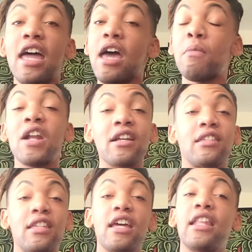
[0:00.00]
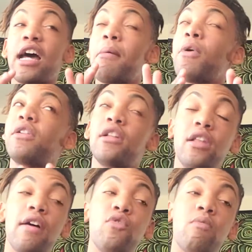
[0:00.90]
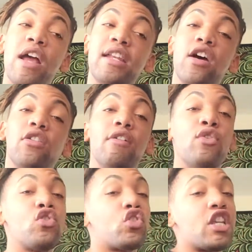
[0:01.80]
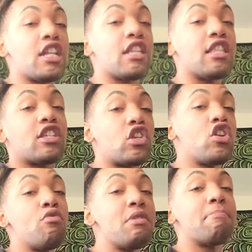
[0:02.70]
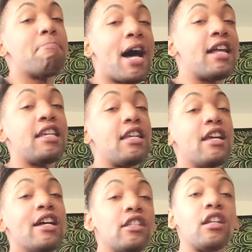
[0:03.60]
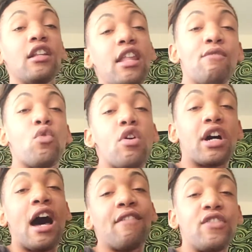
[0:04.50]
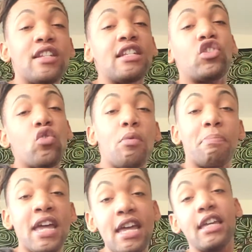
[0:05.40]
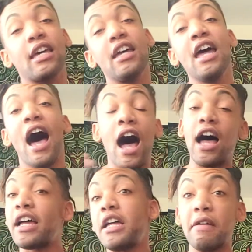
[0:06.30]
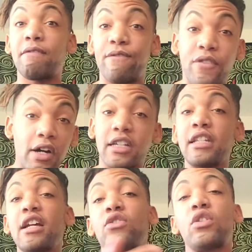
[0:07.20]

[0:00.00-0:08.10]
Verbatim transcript: And when I say like I'm on the level right now of understanding this human body to the level of confidence peak, I am fucking there.